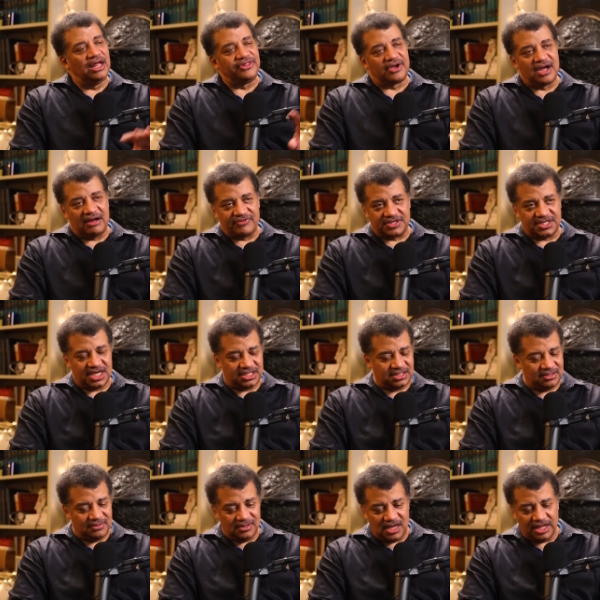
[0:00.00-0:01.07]
whole other
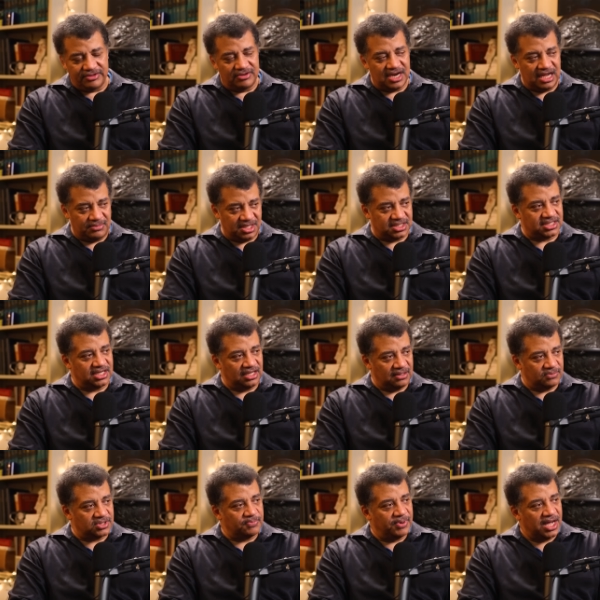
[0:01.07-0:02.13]
conversation, other
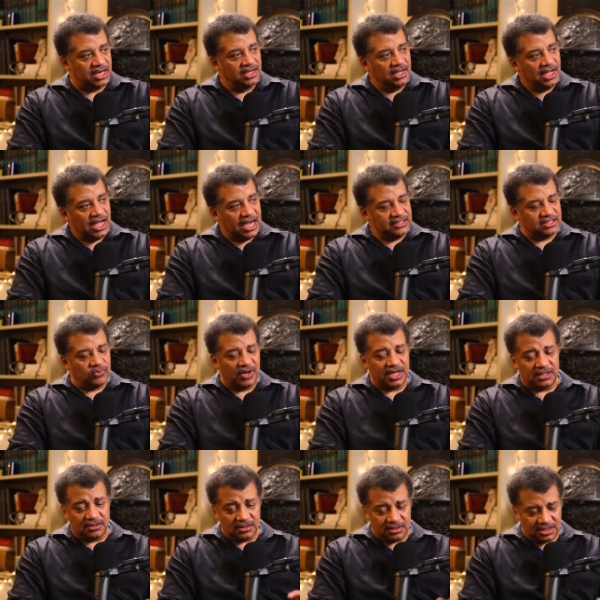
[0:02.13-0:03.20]
naming schemes. But yeah. I
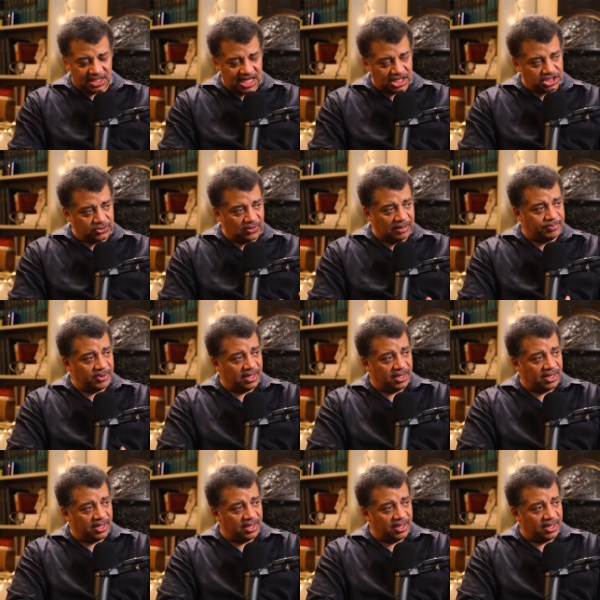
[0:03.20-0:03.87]
just wanted to catch you